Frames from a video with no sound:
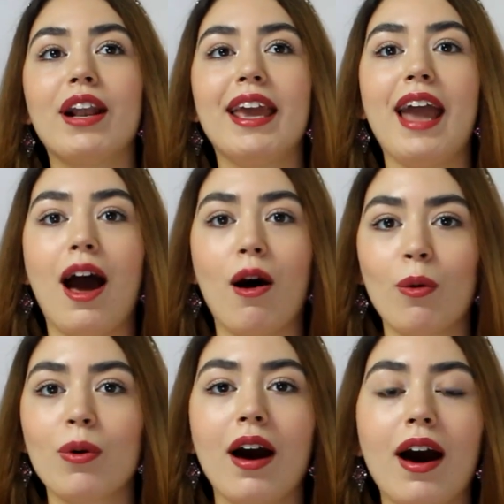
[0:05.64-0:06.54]
Le
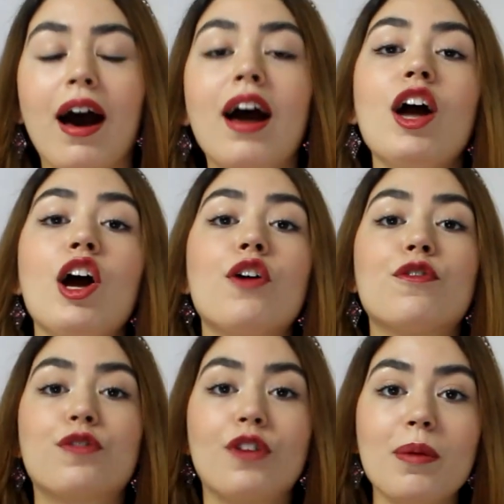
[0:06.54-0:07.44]
Aaunga
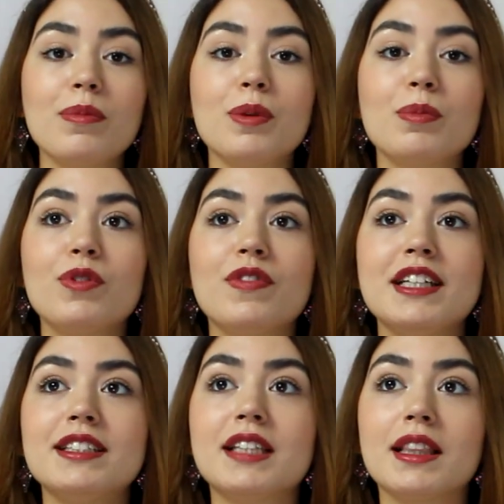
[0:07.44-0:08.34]
from the
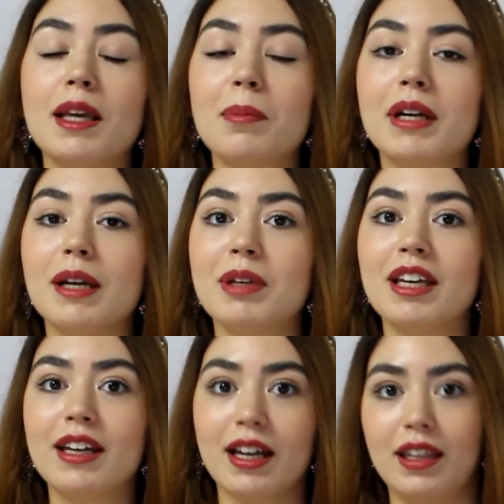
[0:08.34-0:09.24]
movie SatyaPrem
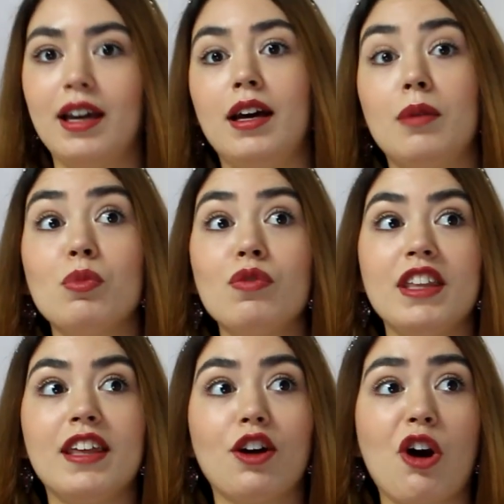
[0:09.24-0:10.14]
ki Katha, a
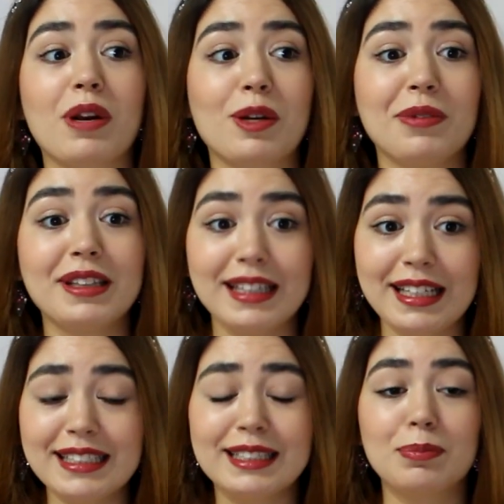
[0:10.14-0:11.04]
movie that already
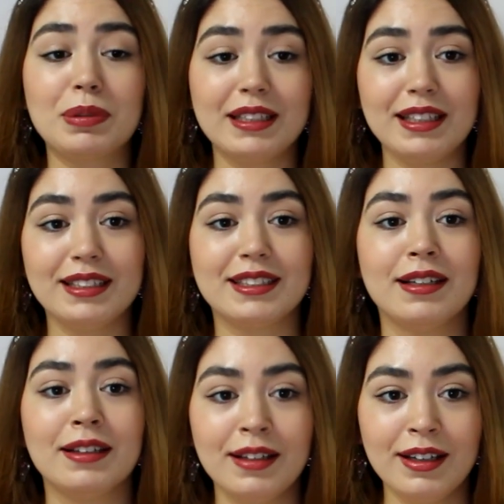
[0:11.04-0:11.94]
released.
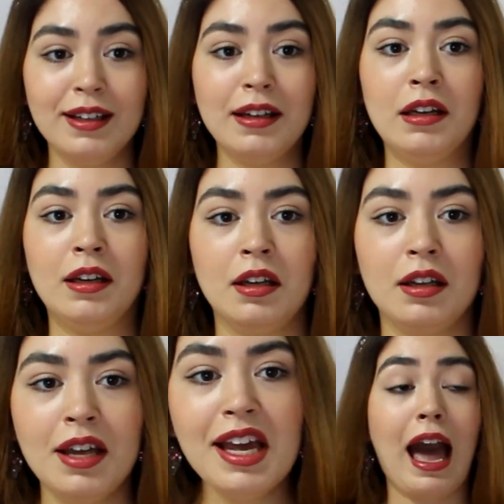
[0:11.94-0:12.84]
Please,
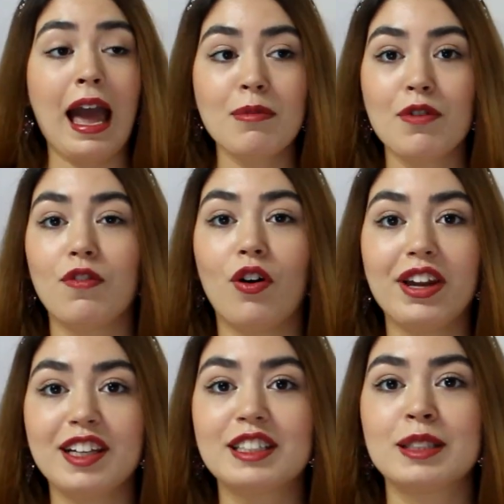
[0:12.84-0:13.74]
I'm
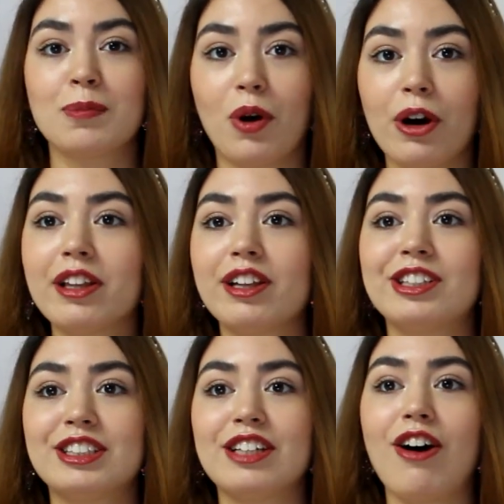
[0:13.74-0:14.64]
avoiding
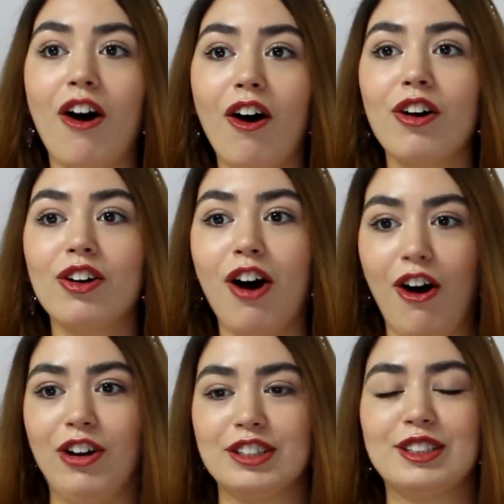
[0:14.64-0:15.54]
spoilers at all
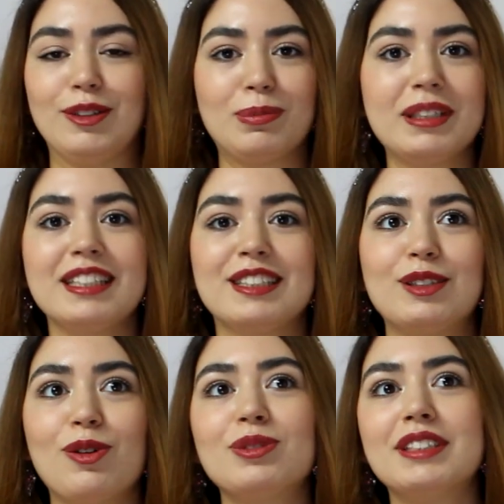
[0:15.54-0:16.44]
costs, so please
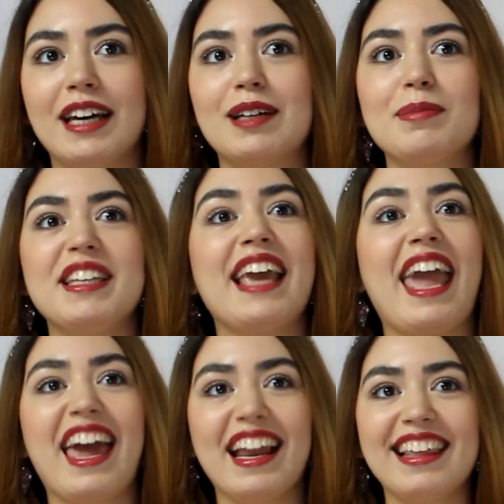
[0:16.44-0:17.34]
don't tell me
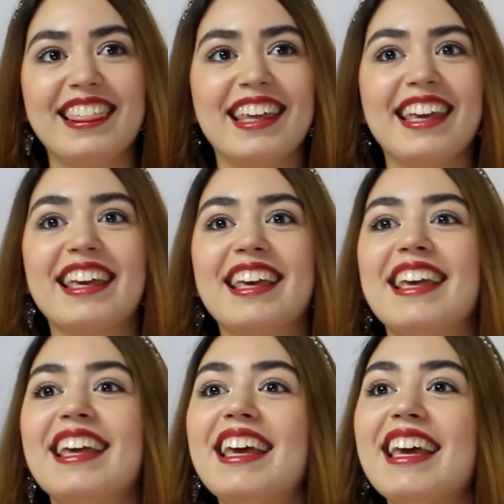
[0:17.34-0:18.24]
anything